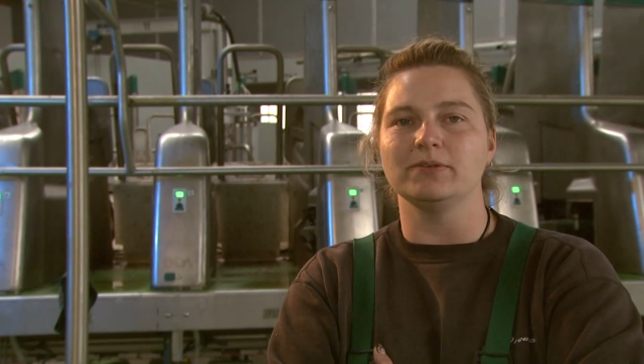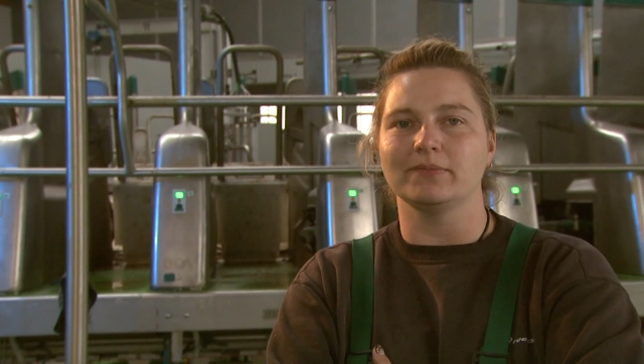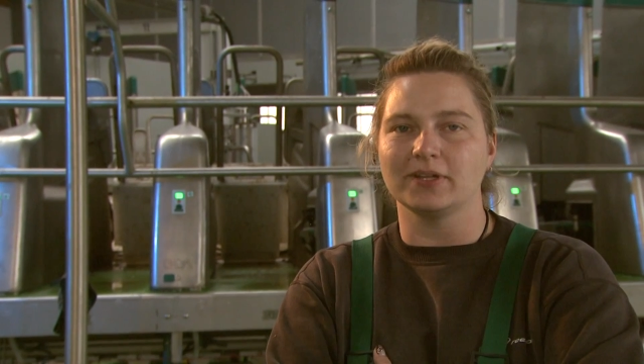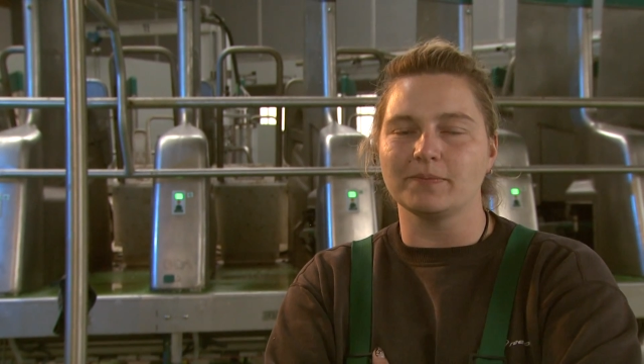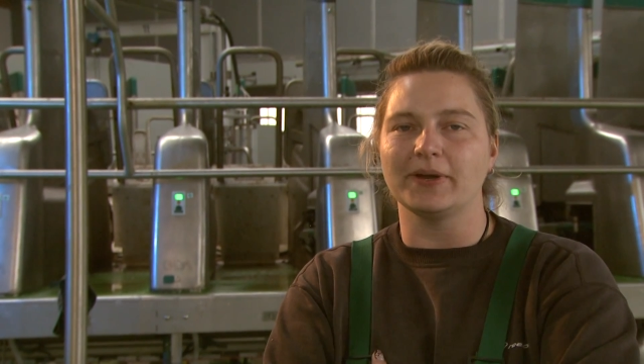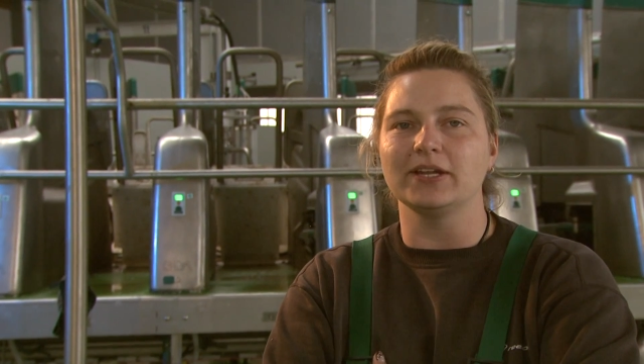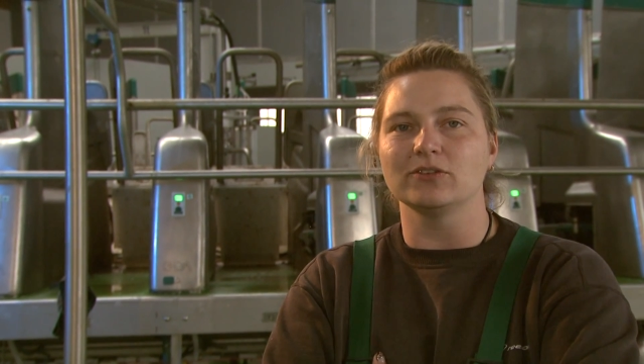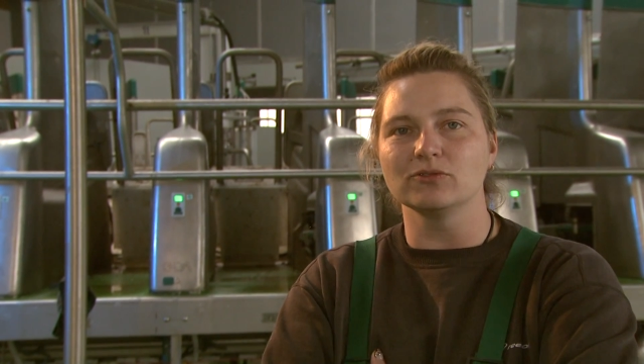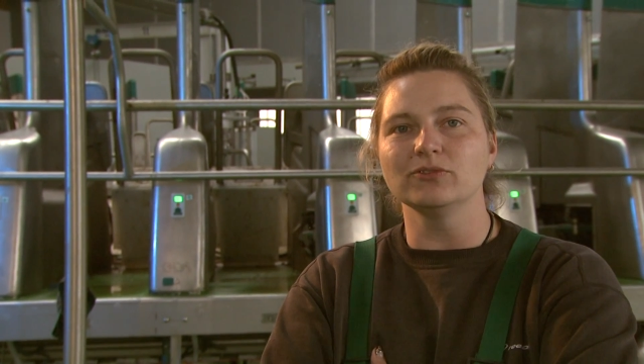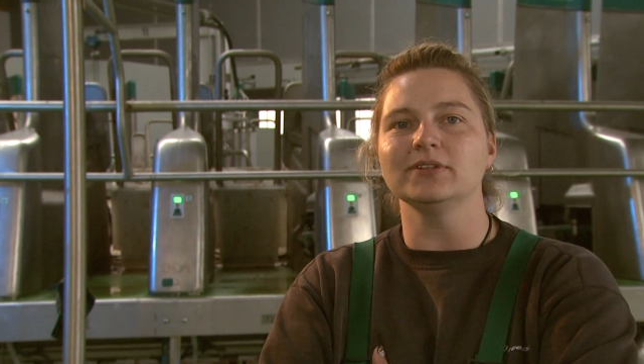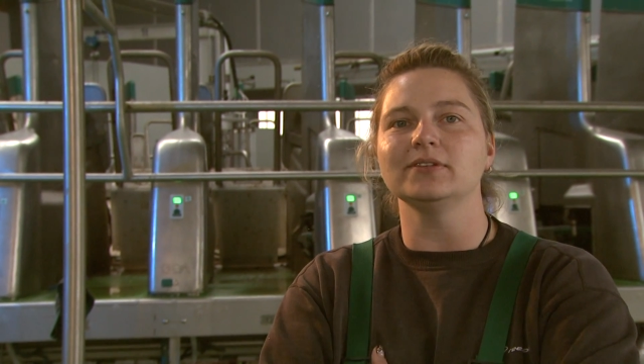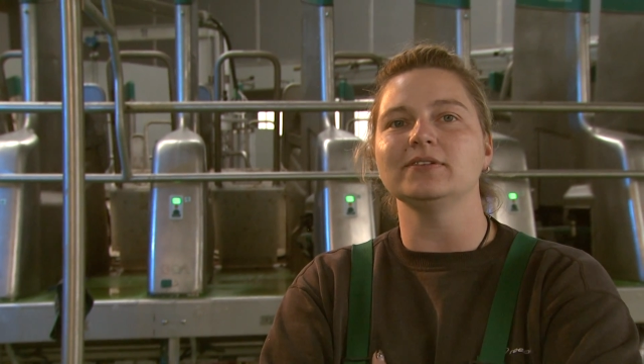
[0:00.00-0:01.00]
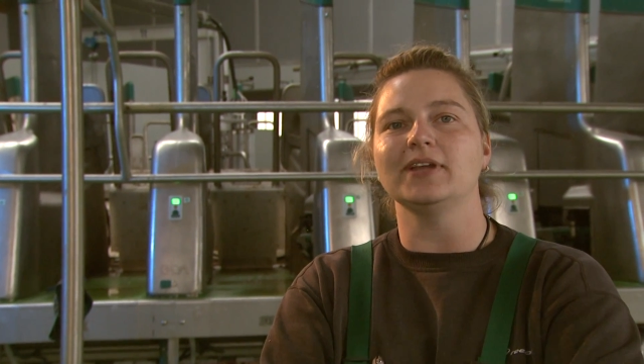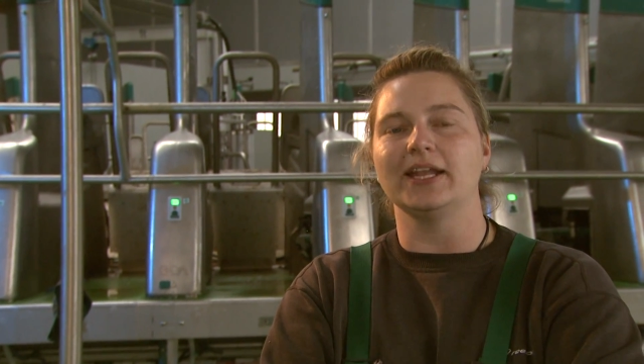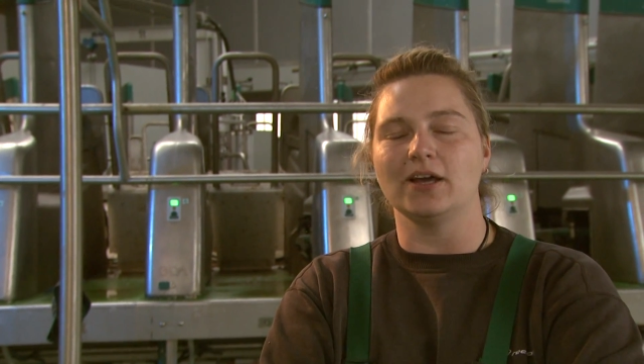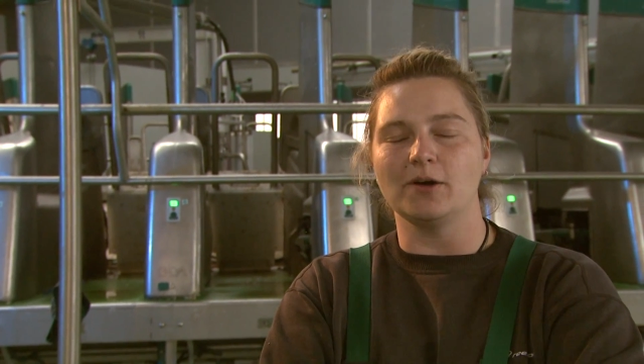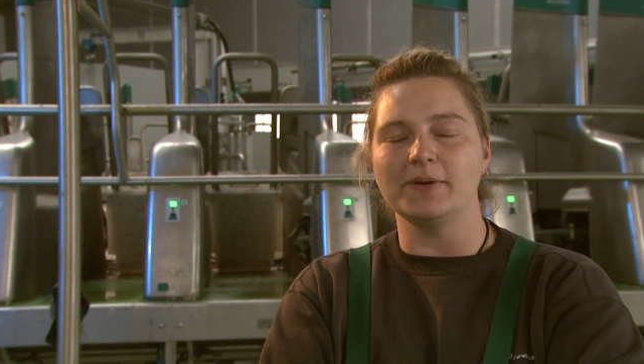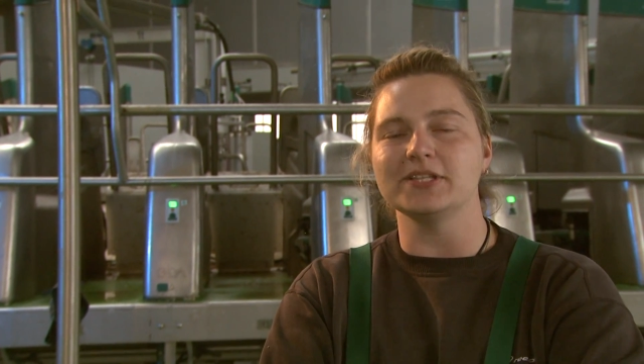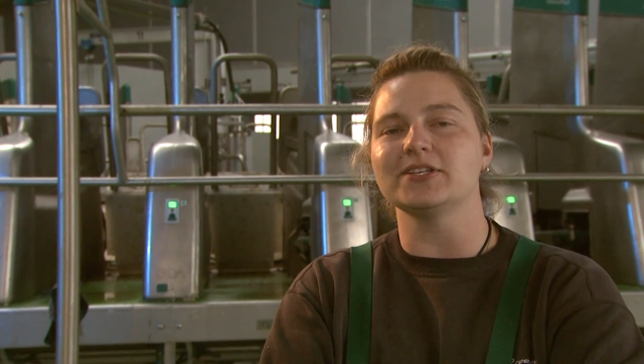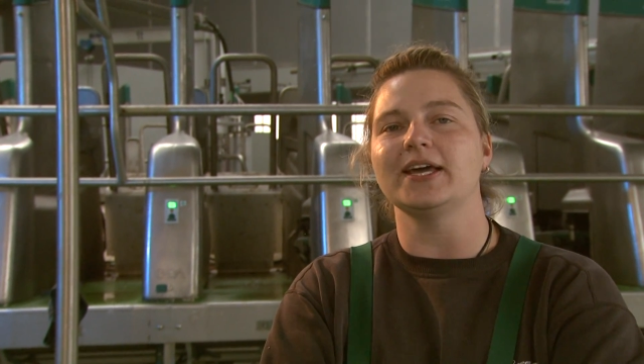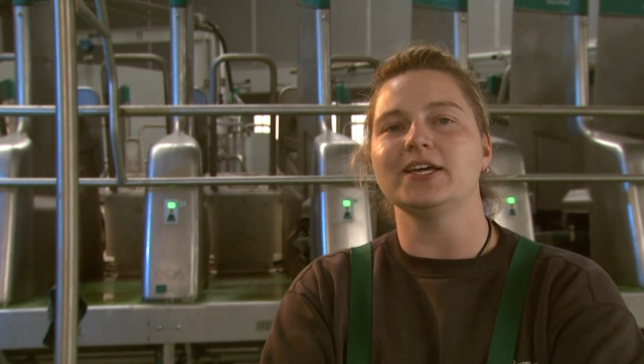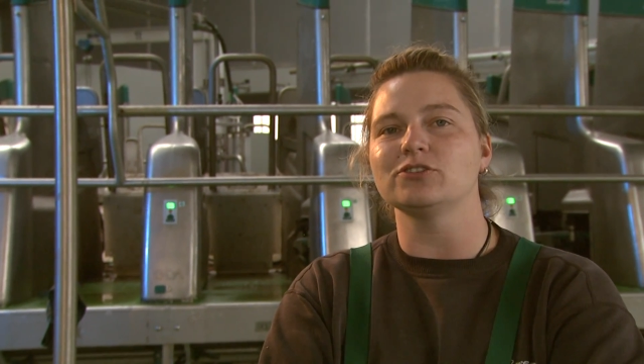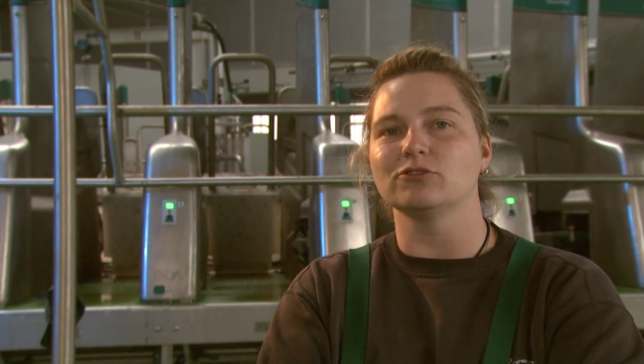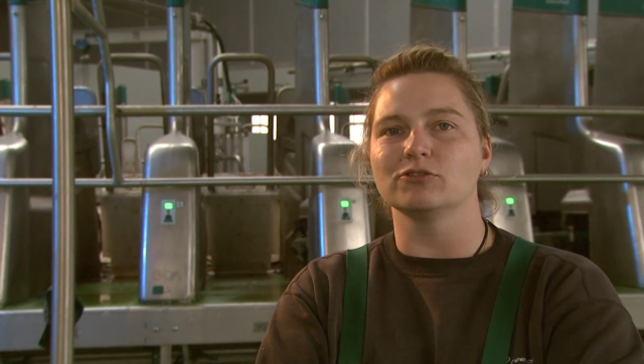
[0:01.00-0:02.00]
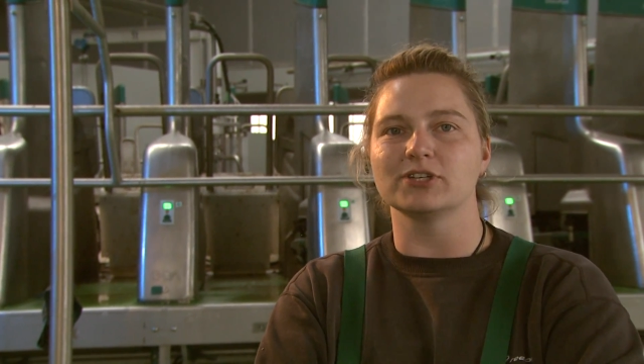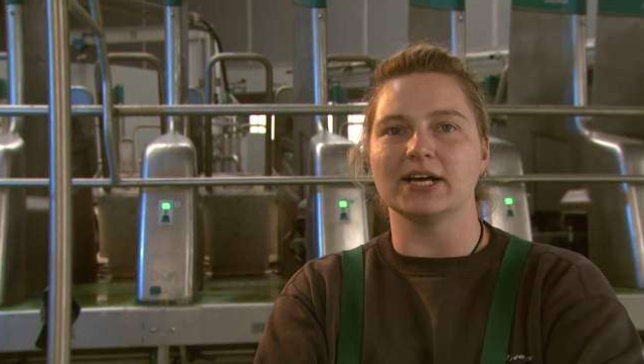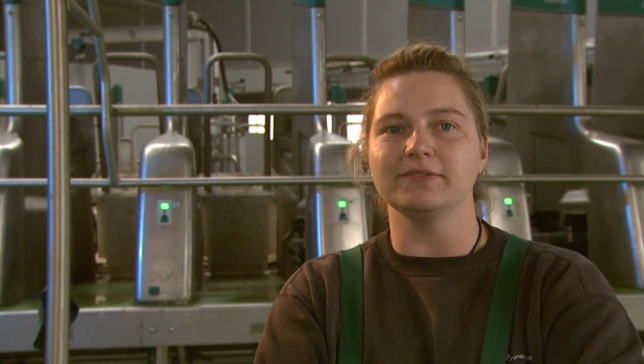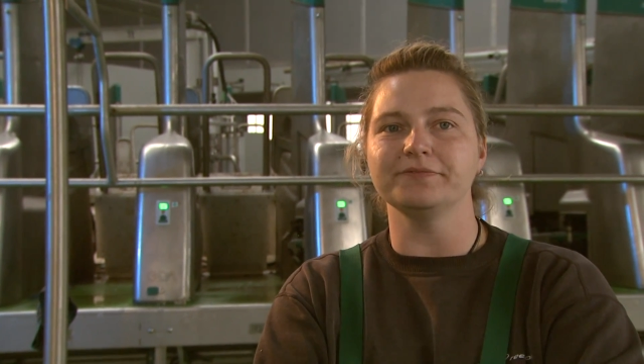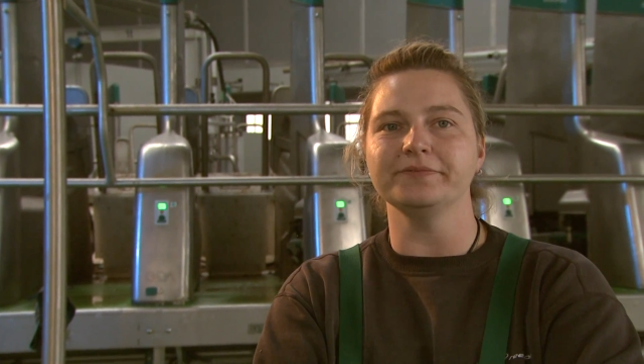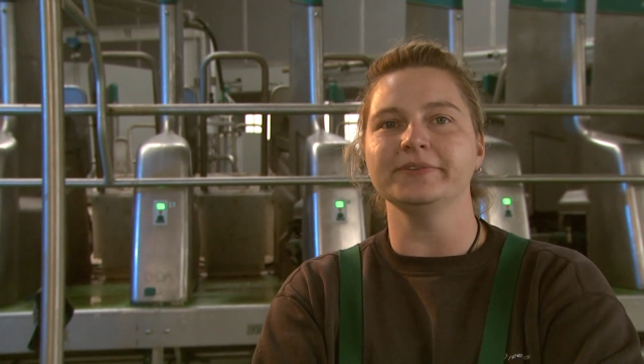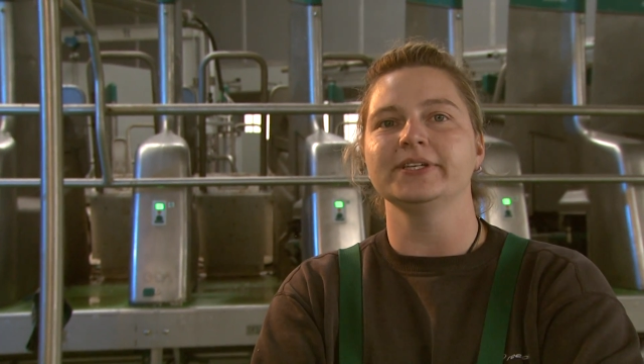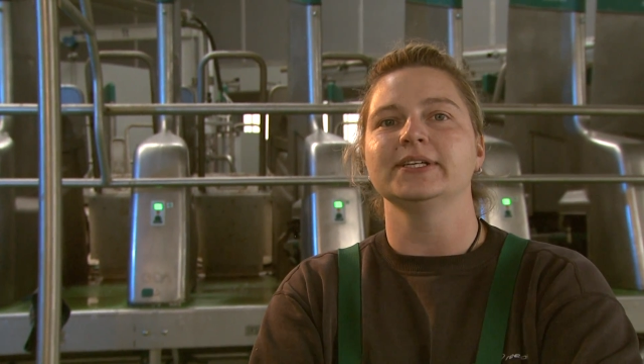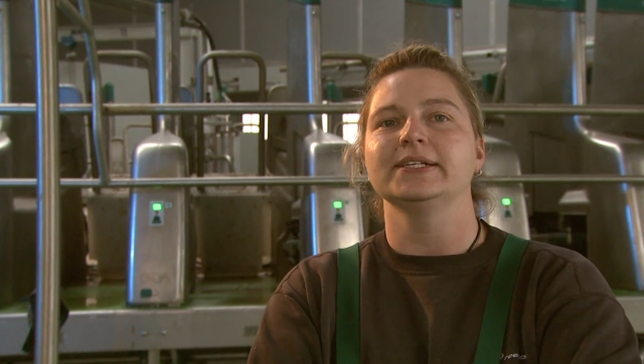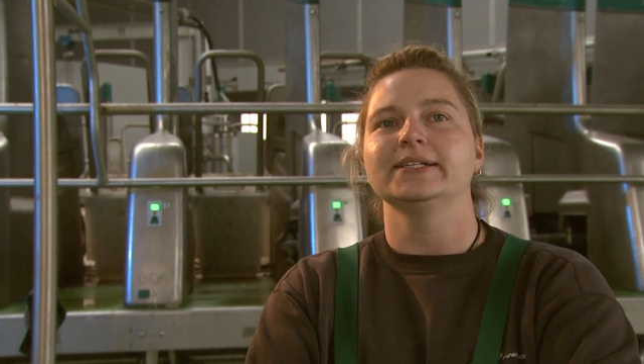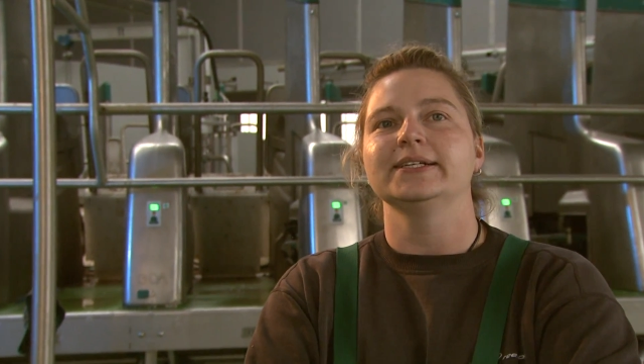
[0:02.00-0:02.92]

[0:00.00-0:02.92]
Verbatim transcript: to say you have to do something for your staff and ease